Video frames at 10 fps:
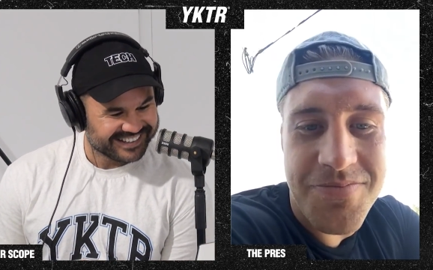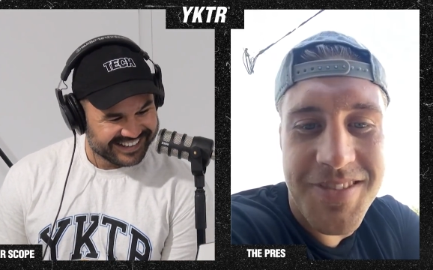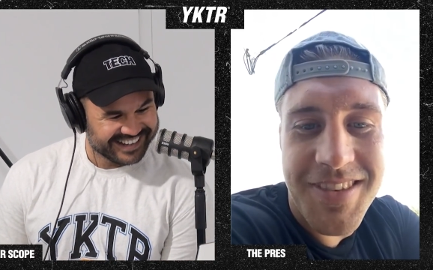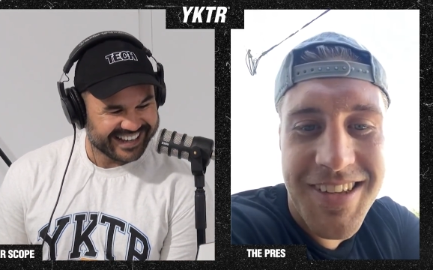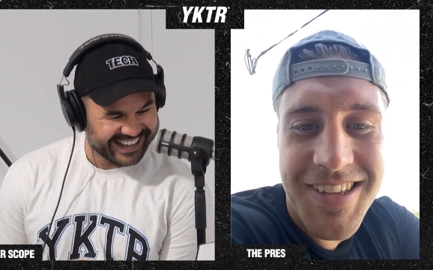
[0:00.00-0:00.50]

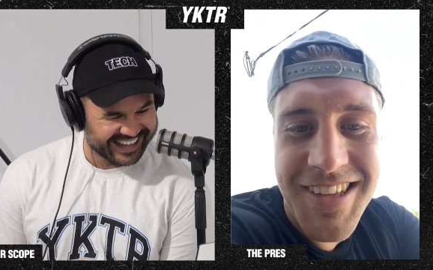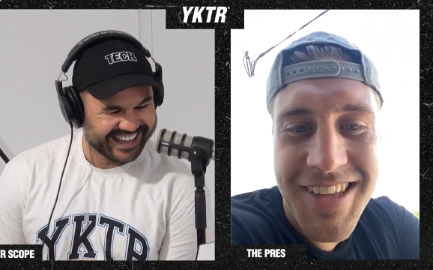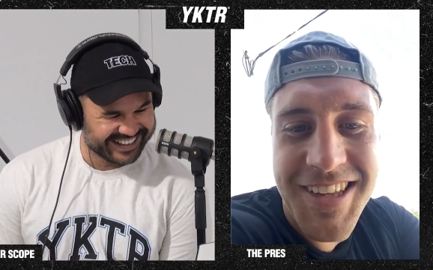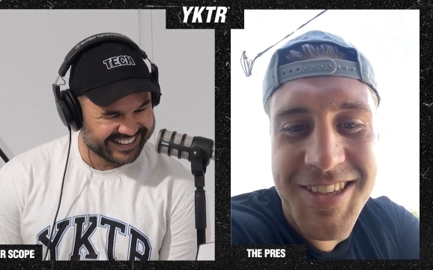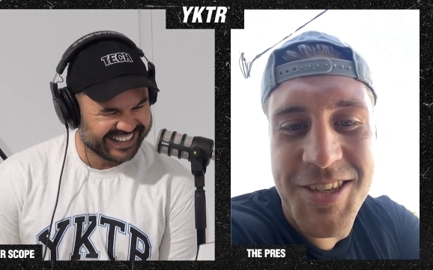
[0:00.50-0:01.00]

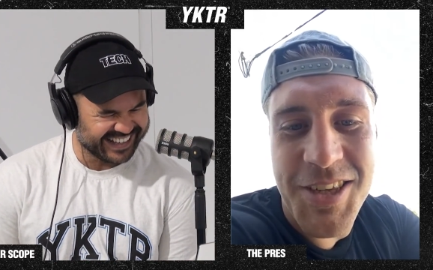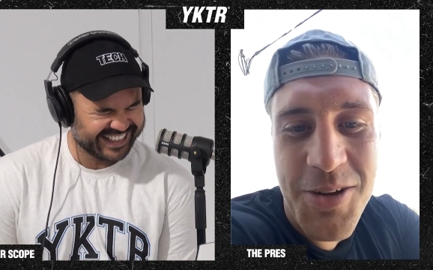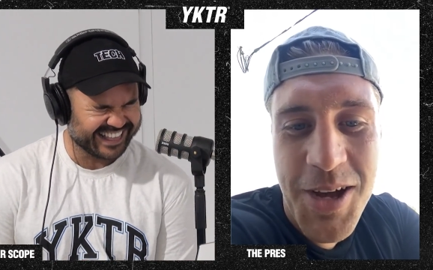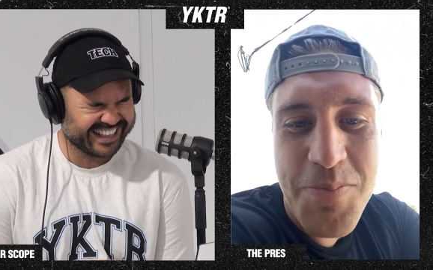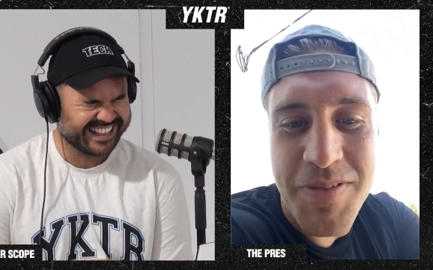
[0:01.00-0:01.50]
Speaker 1: He's just
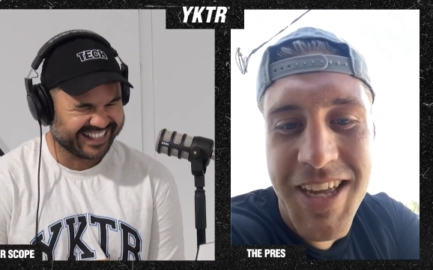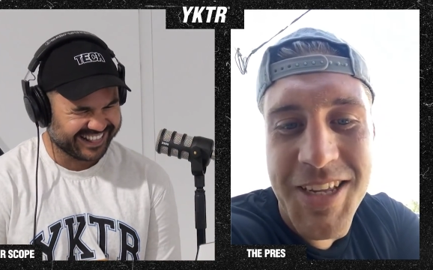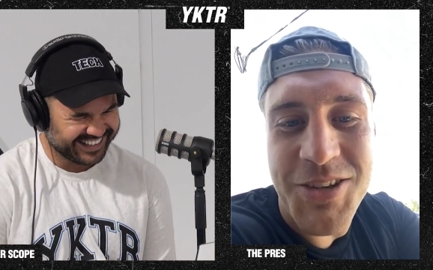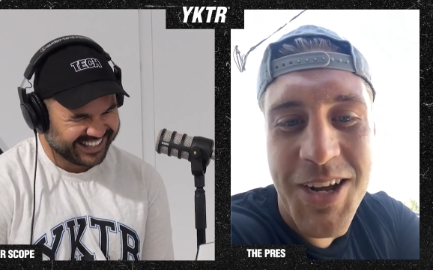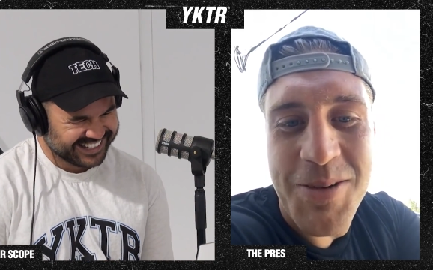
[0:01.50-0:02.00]
an up and
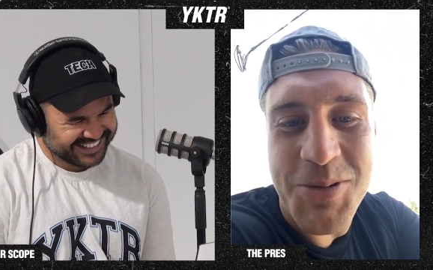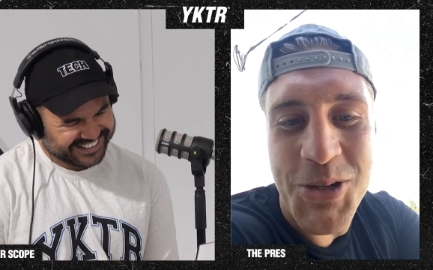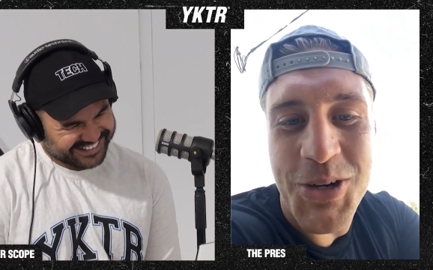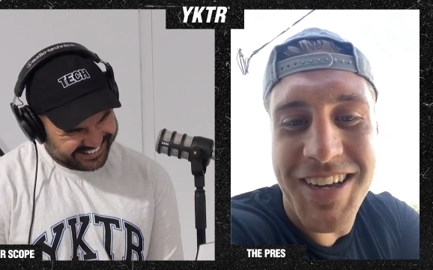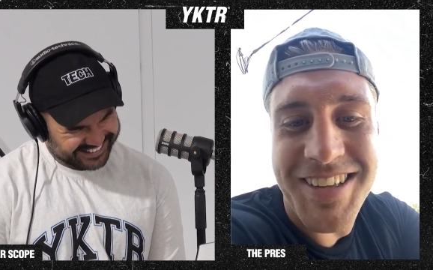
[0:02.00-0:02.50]
down, straight up
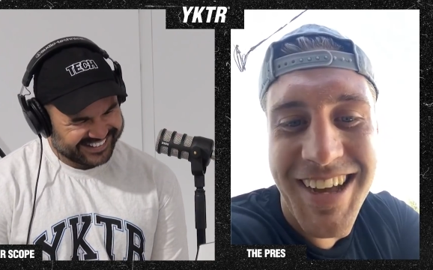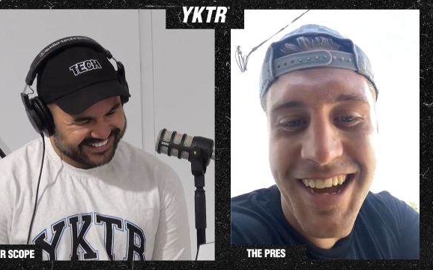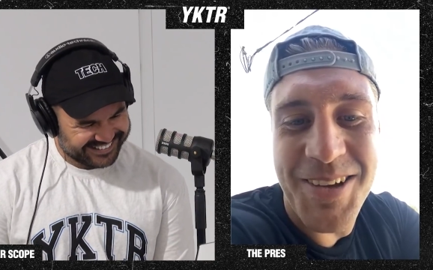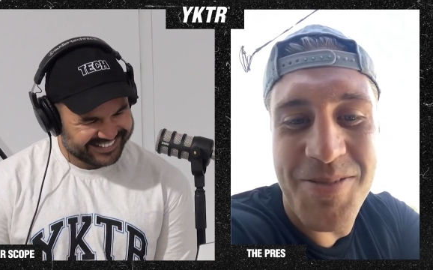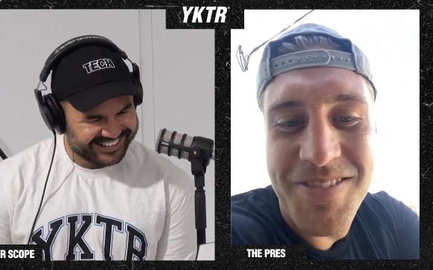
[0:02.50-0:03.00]
shooter.
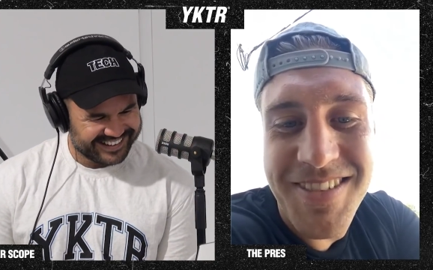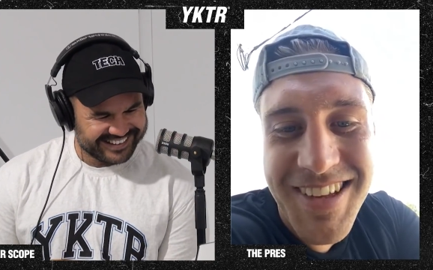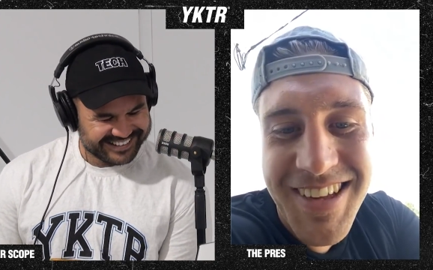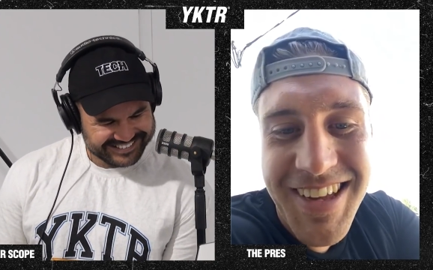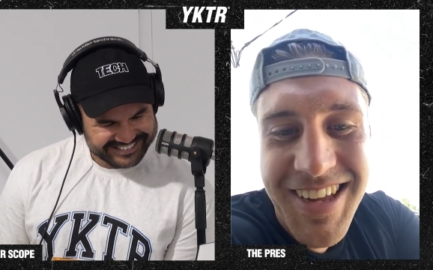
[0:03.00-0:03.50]
Um,
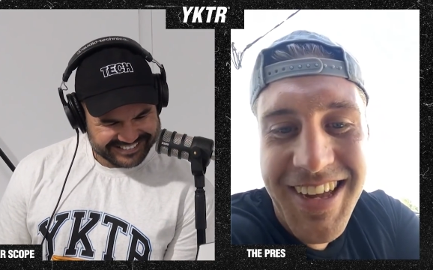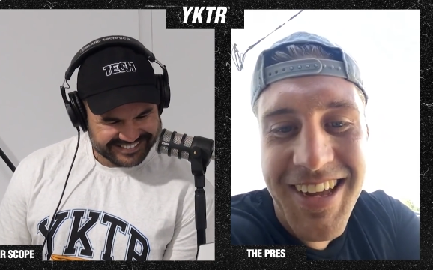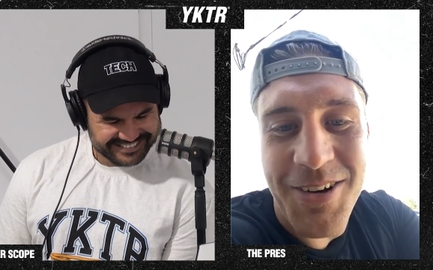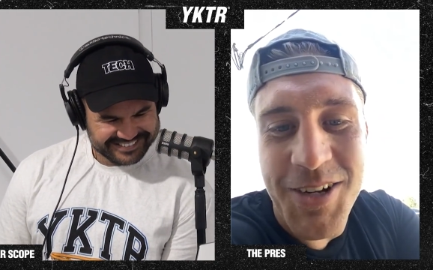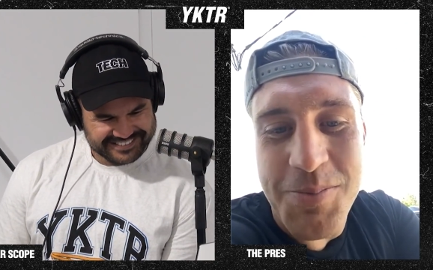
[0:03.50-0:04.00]
yeah.
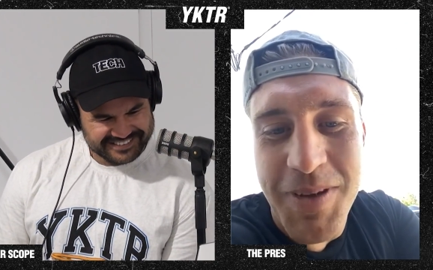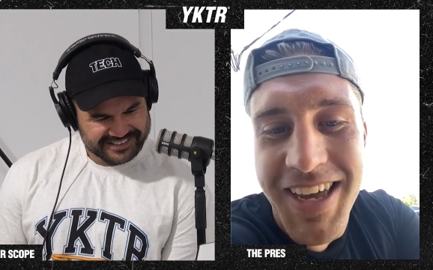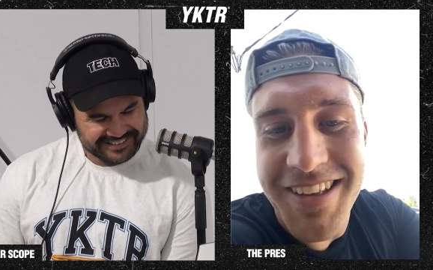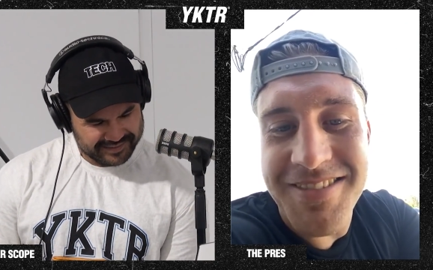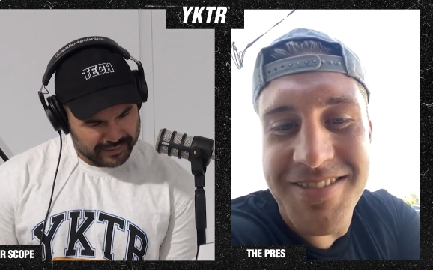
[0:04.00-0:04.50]
Honest
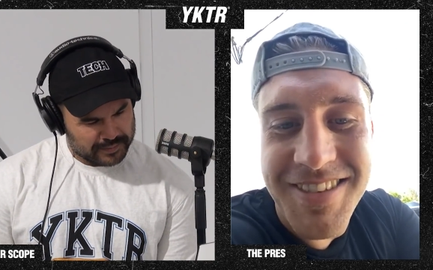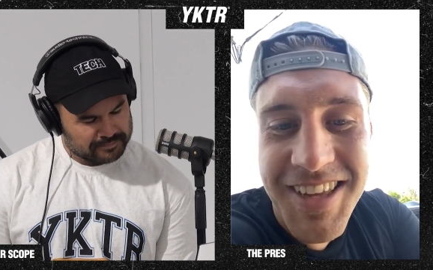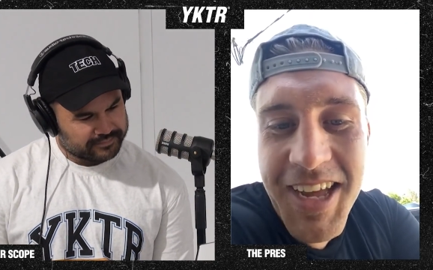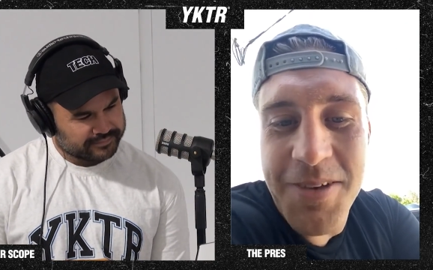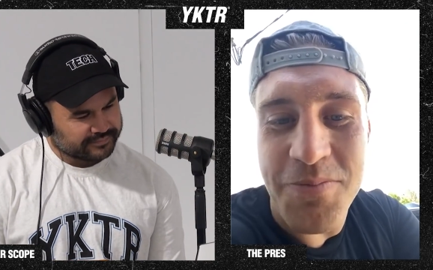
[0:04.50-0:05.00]
man
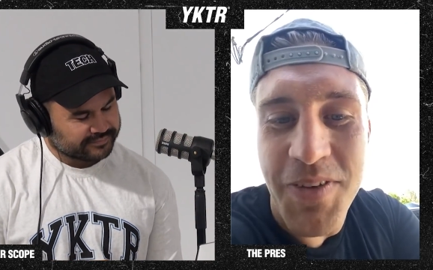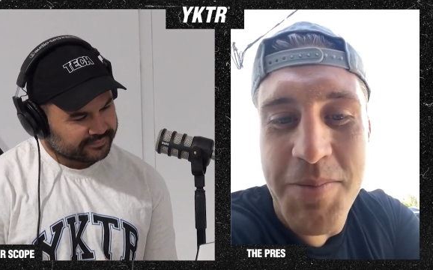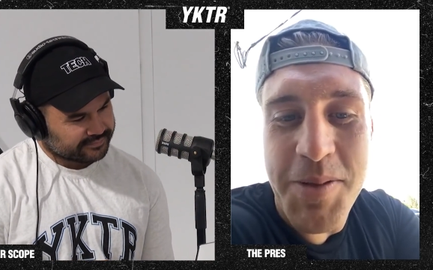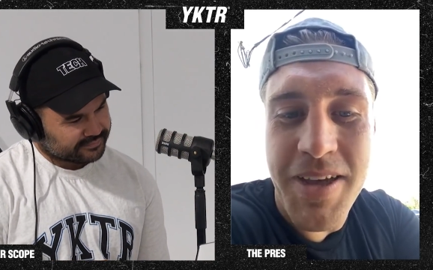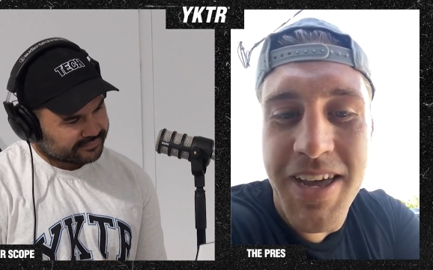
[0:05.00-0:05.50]
um,
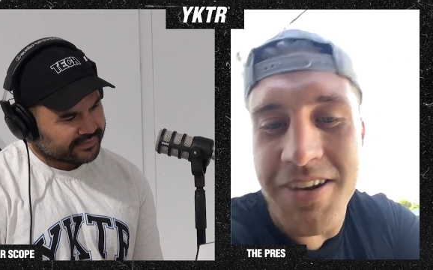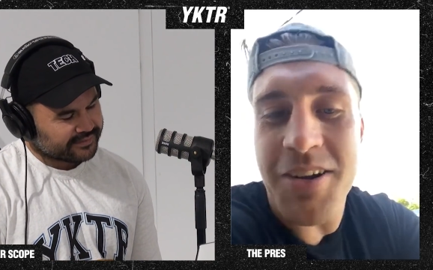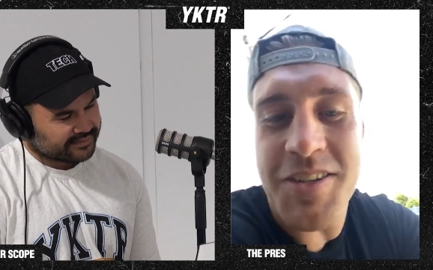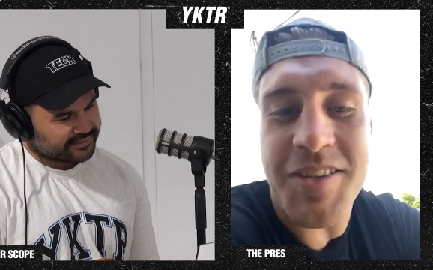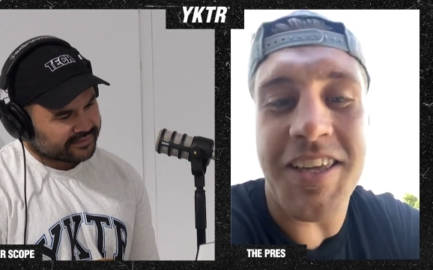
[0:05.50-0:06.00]
family man, and
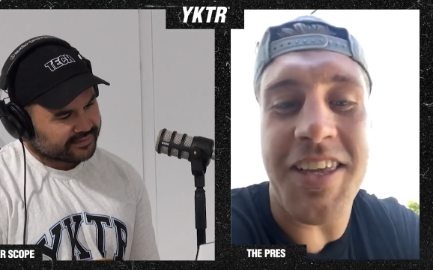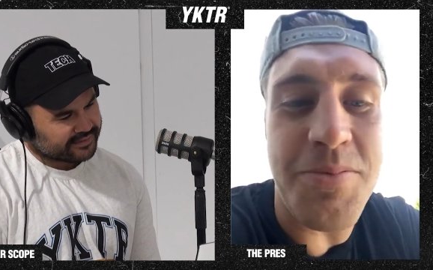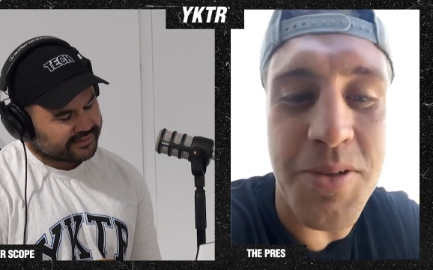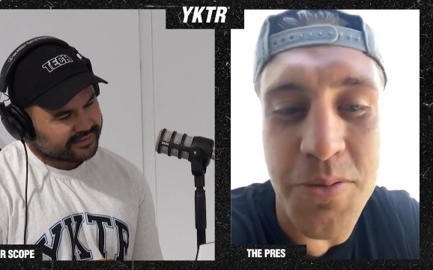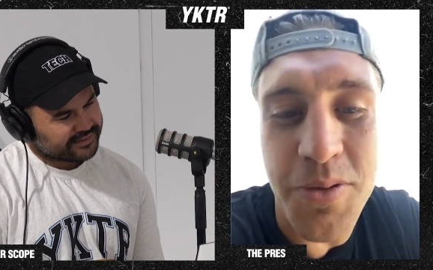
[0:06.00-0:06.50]
I just think
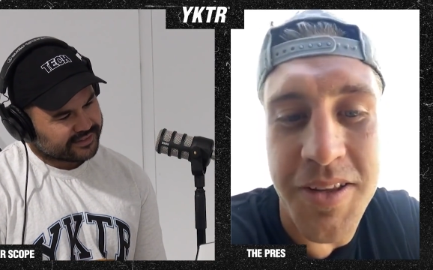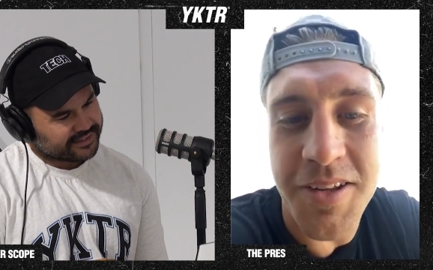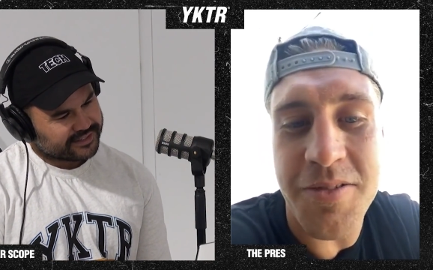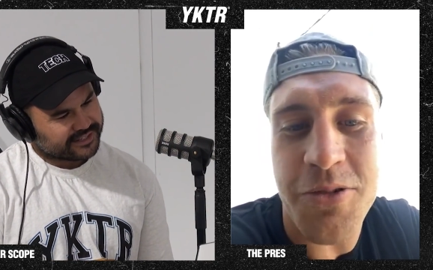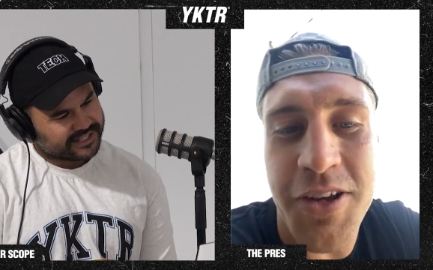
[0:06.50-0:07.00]
he'd be the one
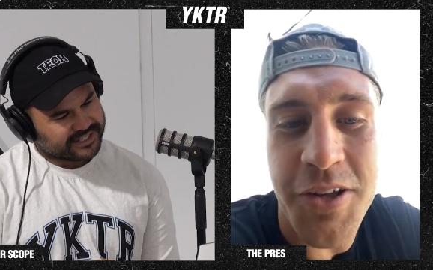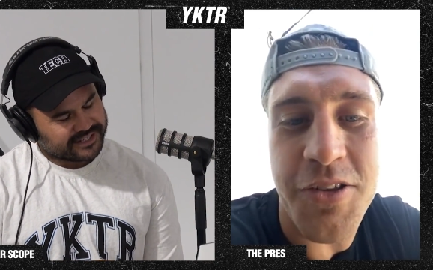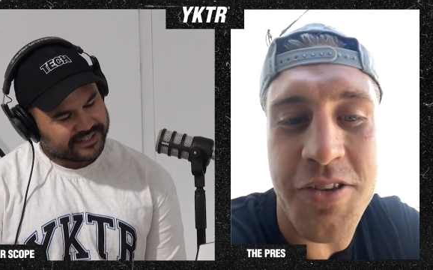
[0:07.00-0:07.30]
that treat your,